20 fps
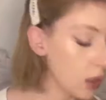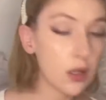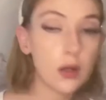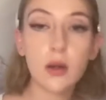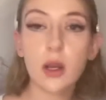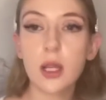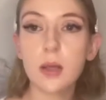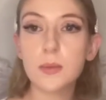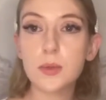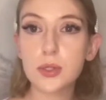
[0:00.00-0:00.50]

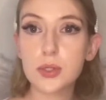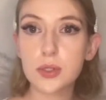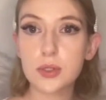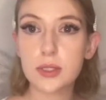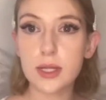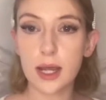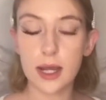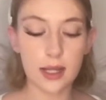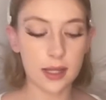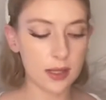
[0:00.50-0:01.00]
You're able to
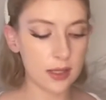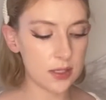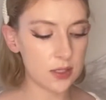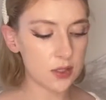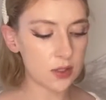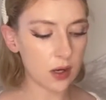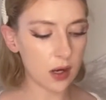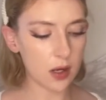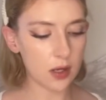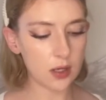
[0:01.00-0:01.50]
dye these
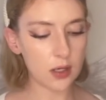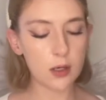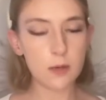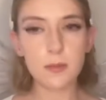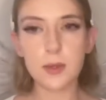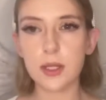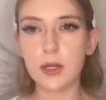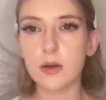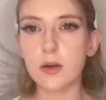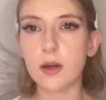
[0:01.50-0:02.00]
darker,
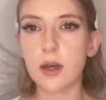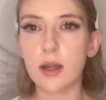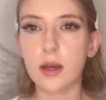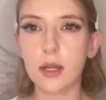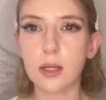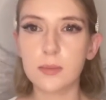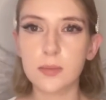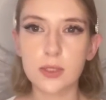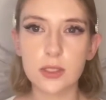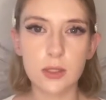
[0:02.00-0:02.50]
but you're not
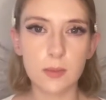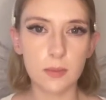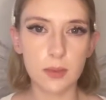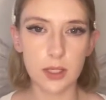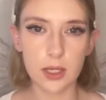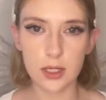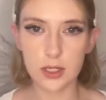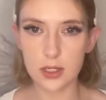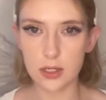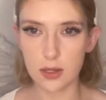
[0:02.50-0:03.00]
able to
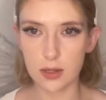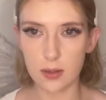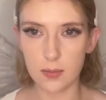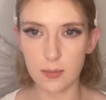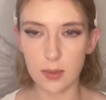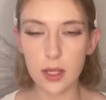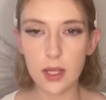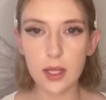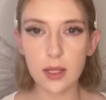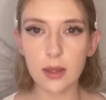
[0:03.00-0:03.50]
bleach
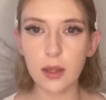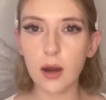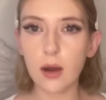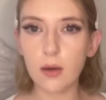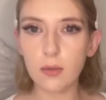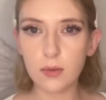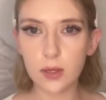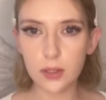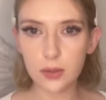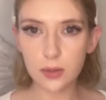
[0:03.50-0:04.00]
them. They
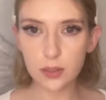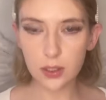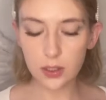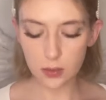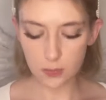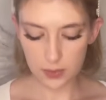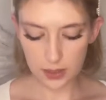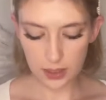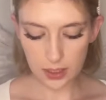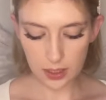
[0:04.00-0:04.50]
are real
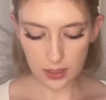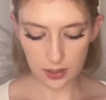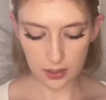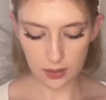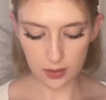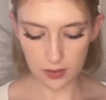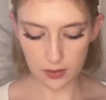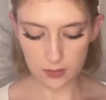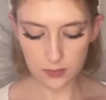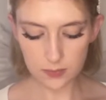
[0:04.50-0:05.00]
human
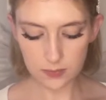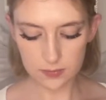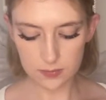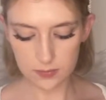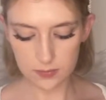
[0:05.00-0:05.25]
hair.